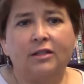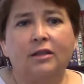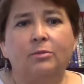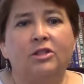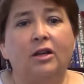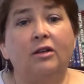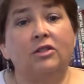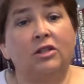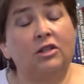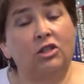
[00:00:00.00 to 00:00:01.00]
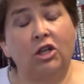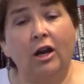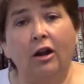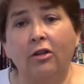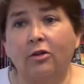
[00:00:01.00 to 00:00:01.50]
themselves to the
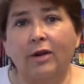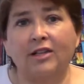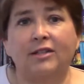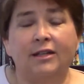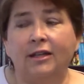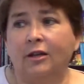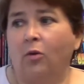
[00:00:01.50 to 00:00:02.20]
chair and they're resting in it.